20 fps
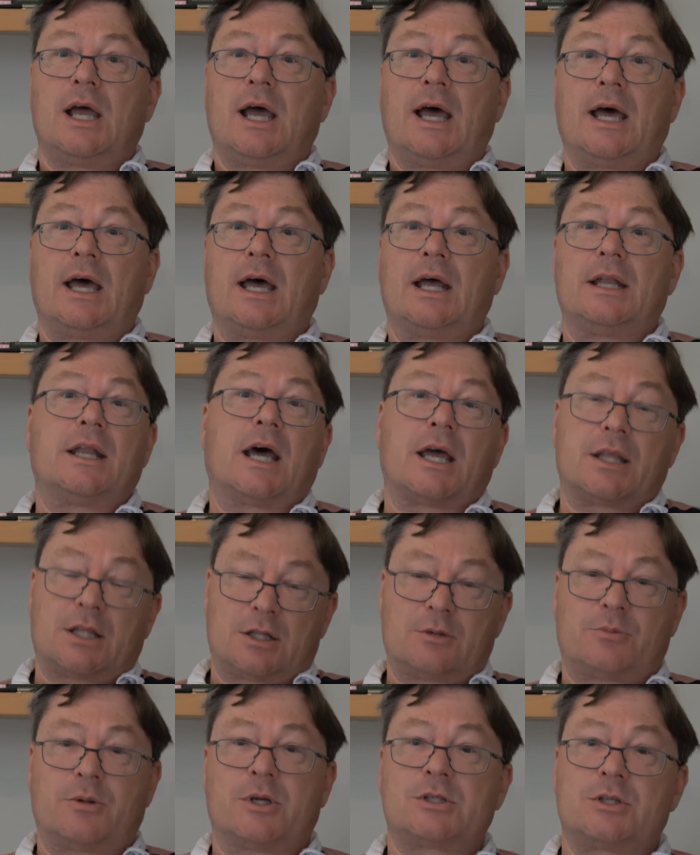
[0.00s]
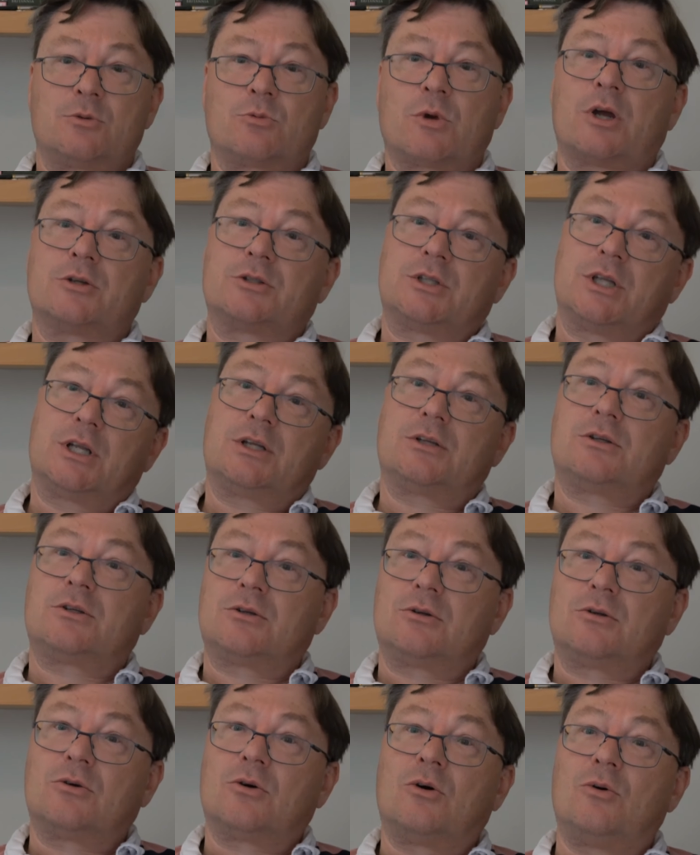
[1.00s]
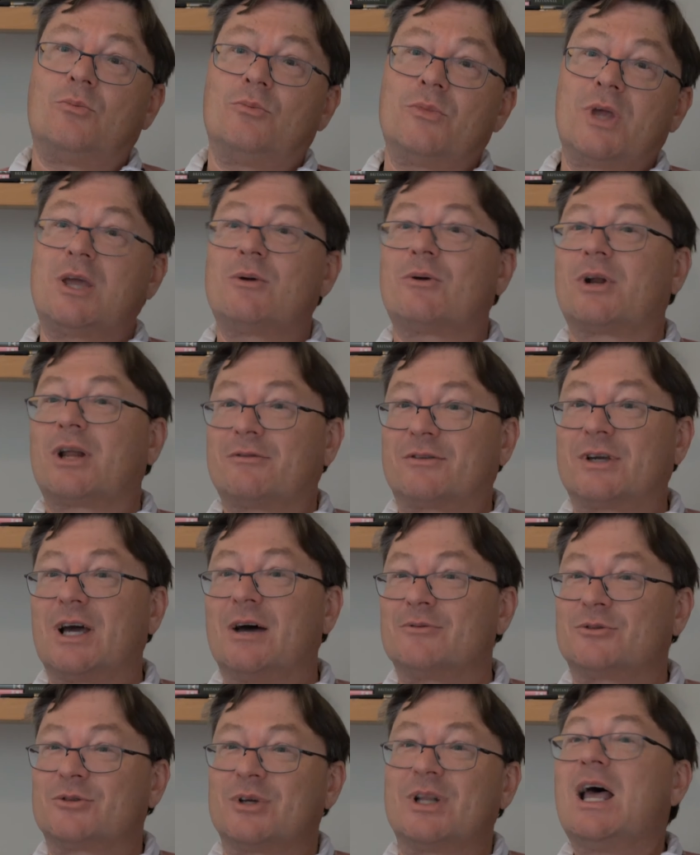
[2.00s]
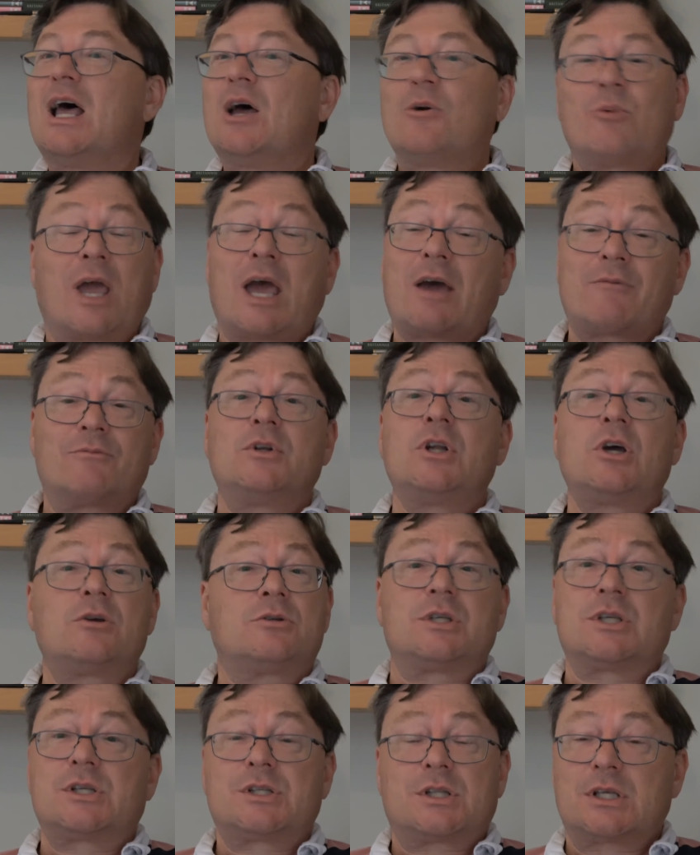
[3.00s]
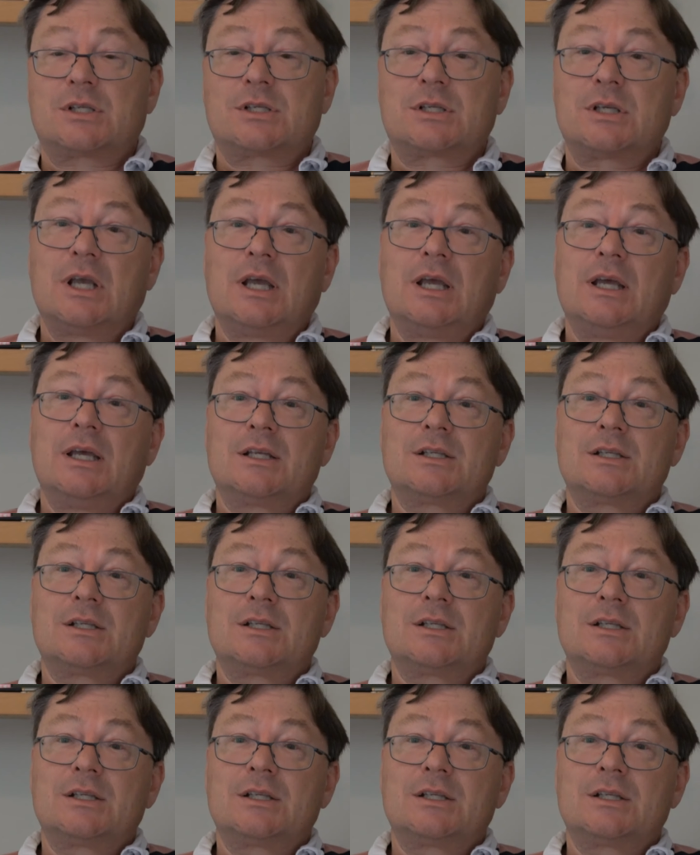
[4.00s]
and neither the person who wrote it nor me, when I've come to it, we haven't noticed this.